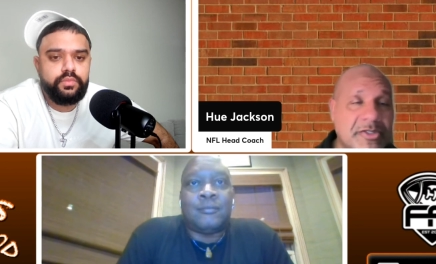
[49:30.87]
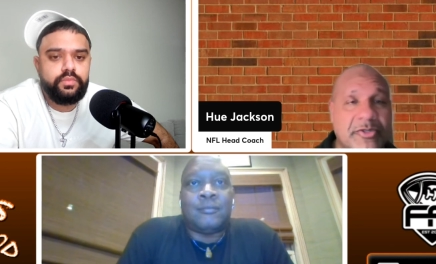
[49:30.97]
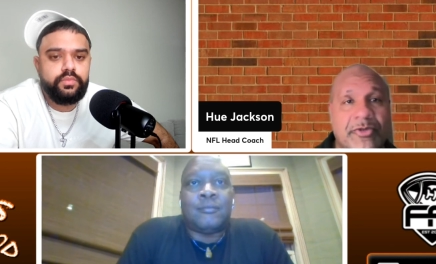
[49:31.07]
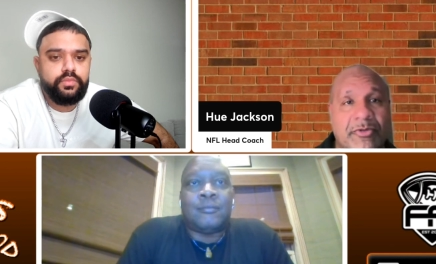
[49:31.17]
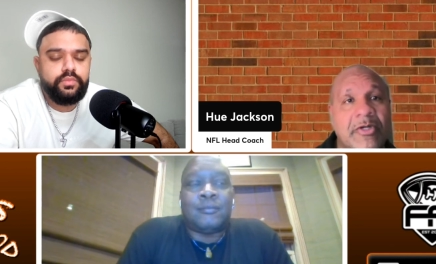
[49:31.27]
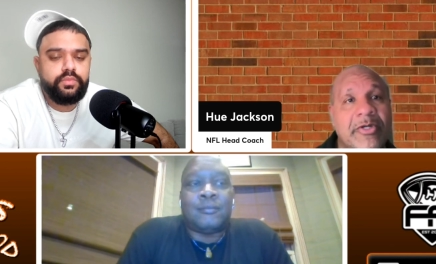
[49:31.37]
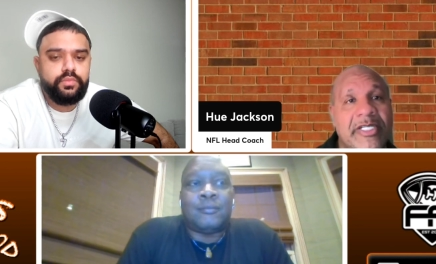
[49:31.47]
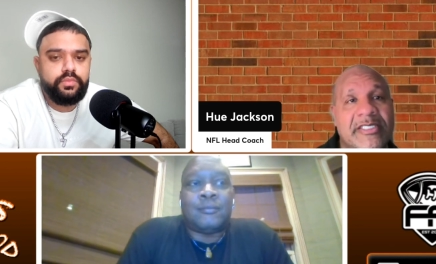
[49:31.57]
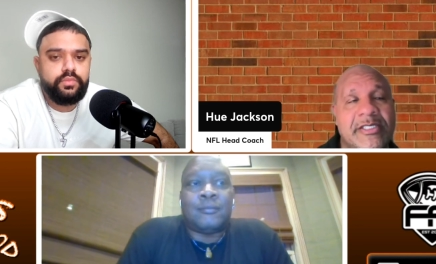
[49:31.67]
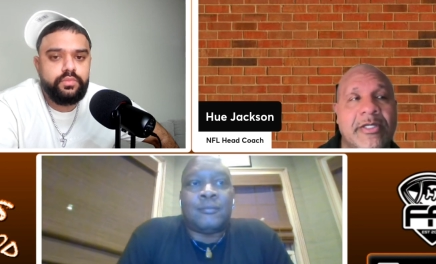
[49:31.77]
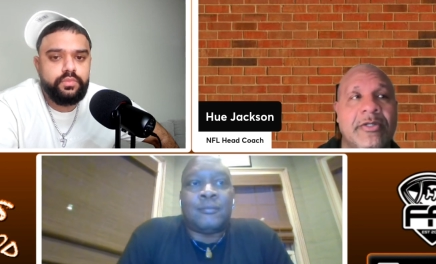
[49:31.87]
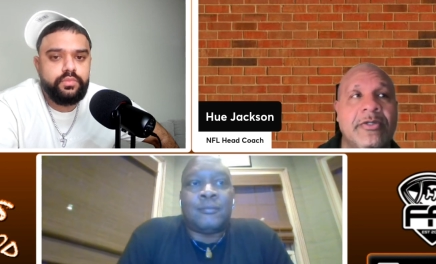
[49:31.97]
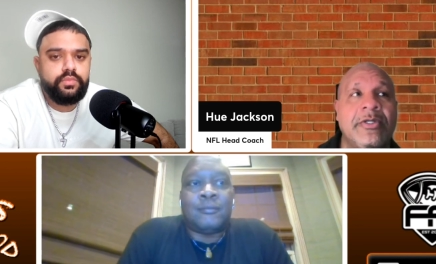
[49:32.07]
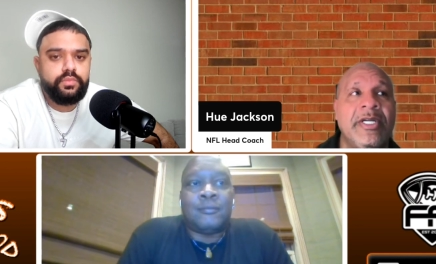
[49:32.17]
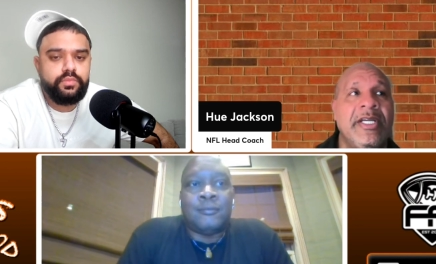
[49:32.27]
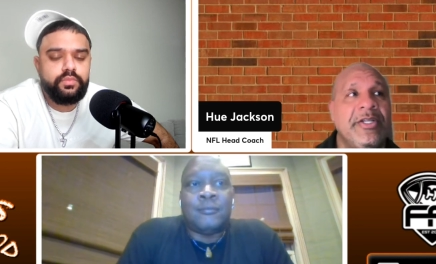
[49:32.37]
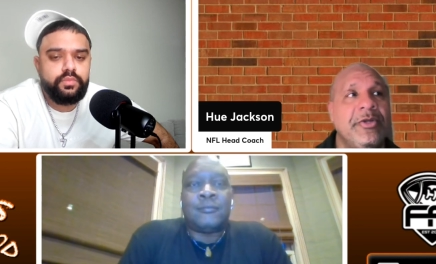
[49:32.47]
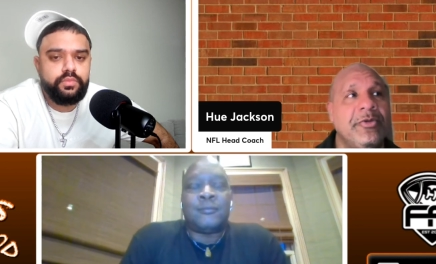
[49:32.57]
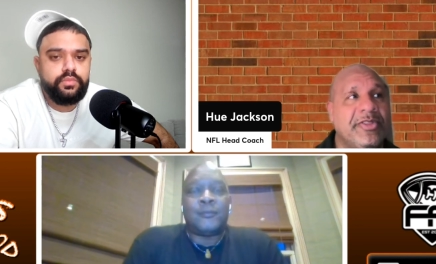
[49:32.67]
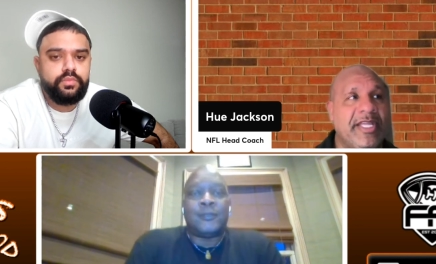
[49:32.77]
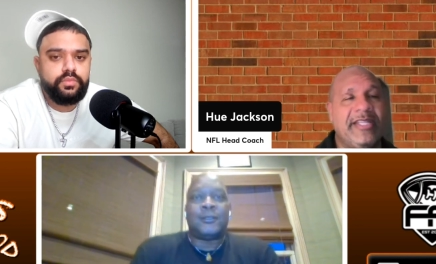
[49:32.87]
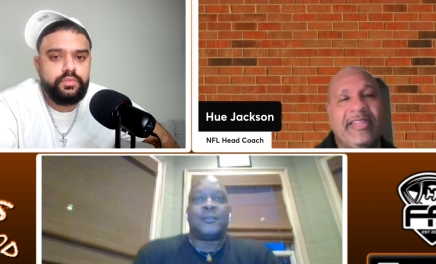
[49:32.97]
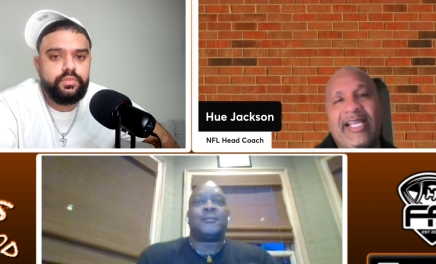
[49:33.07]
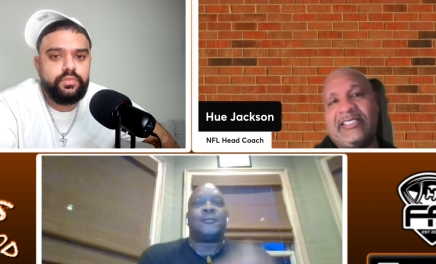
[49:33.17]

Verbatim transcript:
Speaker 1: throw it. So you would think yeah. that's